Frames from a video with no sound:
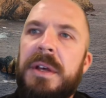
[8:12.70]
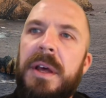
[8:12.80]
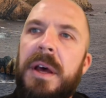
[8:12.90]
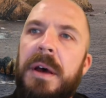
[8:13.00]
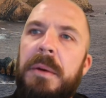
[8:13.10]

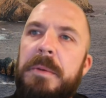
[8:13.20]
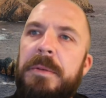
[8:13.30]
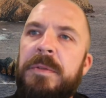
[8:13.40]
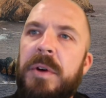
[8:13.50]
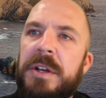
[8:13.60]
But
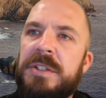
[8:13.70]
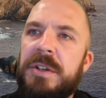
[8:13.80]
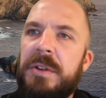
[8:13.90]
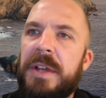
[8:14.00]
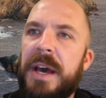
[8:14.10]
before I show
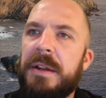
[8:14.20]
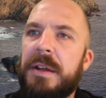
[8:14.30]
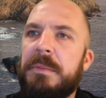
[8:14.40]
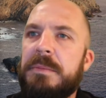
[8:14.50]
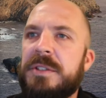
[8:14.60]
you that,
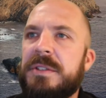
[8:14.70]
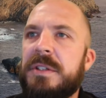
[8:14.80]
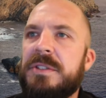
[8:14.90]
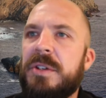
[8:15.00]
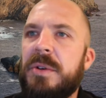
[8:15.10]
I'm just
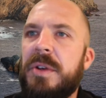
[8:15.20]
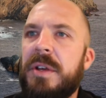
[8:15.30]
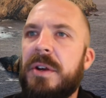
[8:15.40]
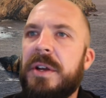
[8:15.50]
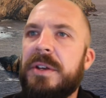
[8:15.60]
going to show you
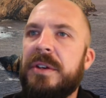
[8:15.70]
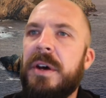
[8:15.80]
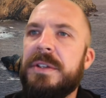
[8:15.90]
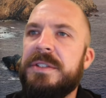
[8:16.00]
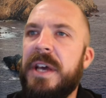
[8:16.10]
here in
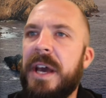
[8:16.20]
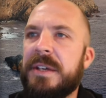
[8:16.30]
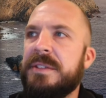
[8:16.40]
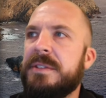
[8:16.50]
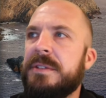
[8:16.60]

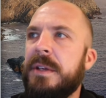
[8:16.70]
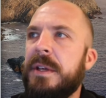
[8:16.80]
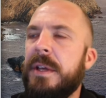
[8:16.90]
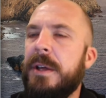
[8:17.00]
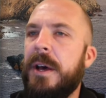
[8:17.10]
contacts.
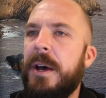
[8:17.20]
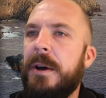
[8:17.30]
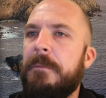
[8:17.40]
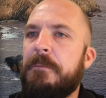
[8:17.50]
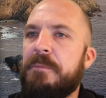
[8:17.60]

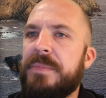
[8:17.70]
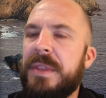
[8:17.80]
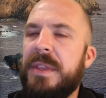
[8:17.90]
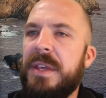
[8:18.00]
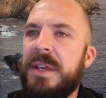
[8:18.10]

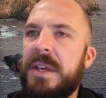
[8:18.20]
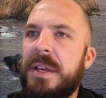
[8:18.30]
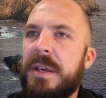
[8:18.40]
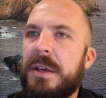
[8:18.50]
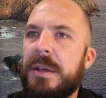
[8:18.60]

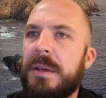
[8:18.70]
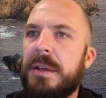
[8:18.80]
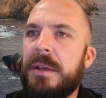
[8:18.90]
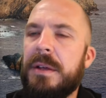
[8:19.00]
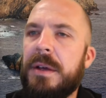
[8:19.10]
The
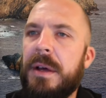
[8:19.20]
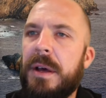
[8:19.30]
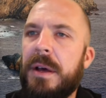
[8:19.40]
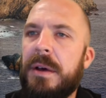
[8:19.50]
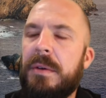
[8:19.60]

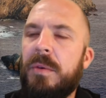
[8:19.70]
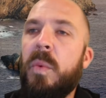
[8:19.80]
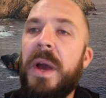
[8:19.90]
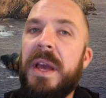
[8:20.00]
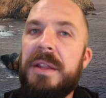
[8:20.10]

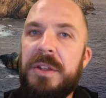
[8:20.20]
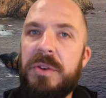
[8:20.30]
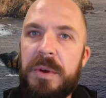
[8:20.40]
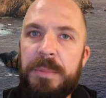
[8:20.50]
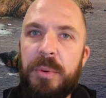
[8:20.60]
way that
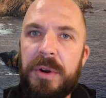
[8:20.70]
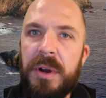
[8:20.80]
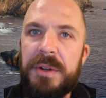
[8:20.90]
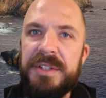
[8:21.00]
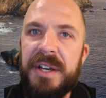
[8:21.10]
you import
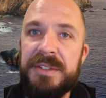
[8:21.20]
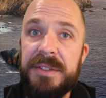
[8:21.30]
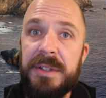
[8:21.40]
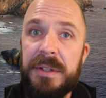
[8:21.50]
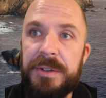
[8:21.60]
contacts is
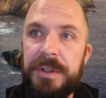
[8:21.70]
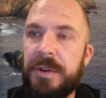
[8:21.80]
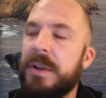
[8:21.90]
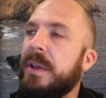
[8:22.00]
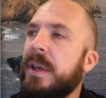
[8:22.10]
a little
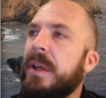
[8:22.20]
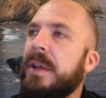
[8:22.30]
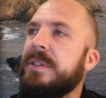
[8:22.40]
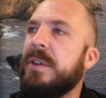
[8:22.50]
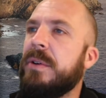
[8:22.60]
different.
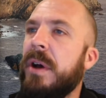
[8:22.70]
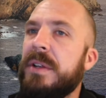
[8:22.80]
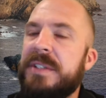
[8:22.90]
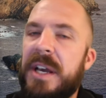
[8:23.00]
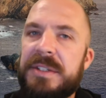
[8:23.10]
So
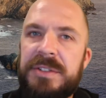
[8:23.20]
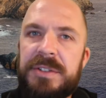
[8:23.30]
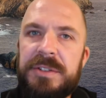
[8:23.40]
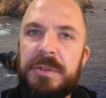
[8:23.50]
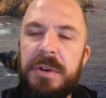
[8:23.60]
contacts,
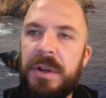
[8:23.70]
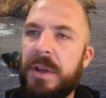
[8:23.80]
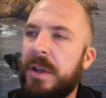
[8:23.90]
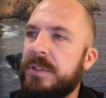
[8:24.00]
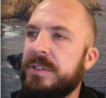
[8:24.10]
just
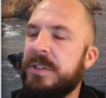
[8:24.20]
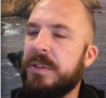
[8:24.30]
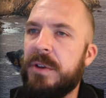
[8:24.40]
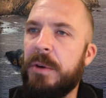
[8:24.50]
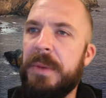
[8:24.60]

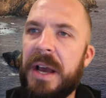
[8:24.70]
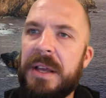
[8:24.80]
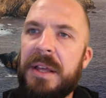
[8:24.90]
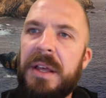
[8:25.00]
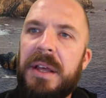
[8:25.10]
to go
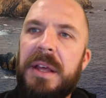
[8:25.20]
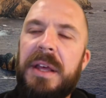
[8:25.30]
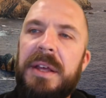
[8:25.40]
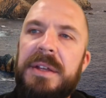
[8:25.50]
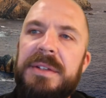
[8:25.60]
back,
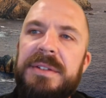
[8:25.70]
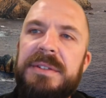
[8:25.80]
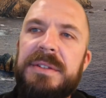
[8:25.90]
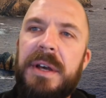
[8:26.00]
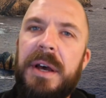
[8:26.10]

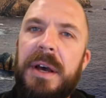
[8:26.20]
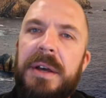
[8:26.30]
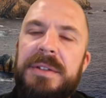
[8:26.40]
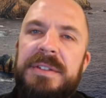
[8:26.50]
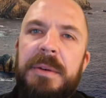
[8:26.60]
is
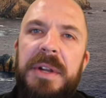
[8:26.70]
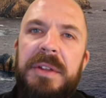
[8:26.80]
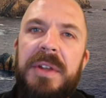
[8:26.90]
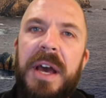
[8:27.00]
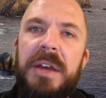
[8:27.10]
somebody
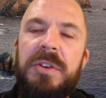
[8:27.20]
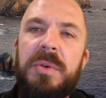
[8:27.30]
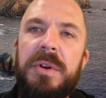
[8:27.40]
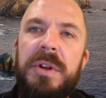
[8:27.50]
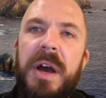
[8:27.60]
that you
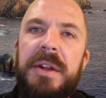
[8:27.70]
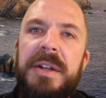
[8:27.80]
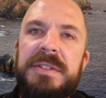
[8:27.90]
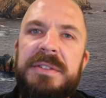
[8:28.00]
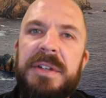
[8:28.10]
are not
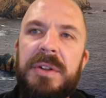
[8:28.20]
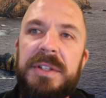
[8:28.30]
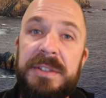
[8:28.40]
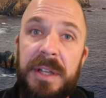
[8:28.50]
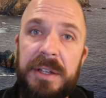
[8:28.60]

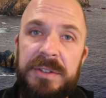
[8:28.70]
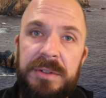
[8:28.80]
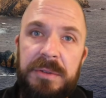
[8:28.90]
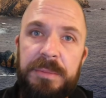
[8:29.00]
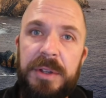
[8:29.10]
necessarily selling
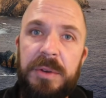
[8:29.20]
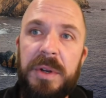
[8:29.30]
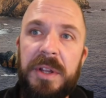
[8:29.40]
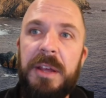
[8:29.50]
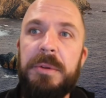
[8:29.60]
to, but you
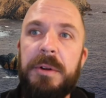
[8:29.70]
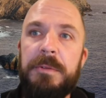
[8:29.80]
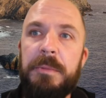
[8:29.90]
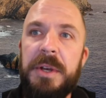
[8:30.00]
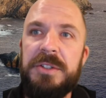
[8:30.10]
want to keep their
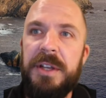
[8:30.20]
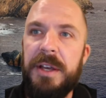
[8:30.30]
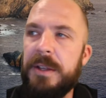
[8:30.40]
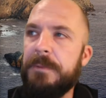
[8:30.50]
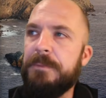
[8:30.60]
information
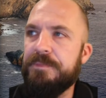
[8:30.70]
handy.